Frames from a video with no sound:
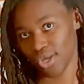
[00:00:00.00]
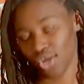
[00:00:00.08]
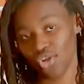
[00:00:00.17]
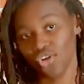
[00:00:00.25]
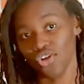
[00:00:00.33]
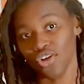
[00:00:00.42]

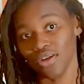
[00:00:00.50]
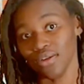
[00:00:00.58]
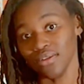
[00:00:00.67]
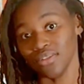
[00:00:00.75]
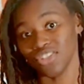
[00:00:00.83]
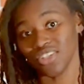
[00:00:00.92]
Or
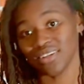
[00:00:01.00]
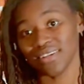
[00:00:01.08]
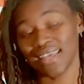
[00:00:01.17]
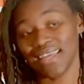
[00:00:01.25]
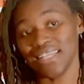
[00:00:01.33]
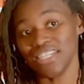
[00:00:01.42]
she could
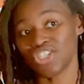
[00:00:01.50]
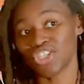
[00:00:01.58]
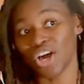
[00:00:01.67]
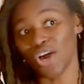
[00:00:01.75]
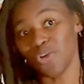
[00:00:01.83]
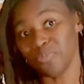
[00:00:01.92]
have at least
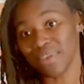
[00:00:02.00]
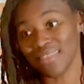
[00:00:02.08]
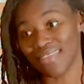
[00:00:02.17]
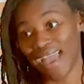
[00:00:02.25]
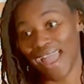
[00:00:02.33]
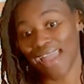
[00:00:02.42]
told me
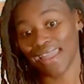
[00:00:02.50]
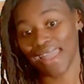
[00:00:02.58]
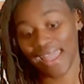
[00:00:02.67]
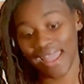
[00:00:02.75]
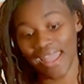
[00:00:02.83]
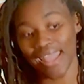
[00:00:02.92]
that,
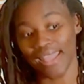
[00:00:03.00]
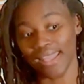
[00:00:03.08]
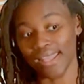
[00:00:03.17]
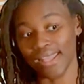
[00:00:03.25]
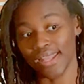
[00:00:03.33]
hey,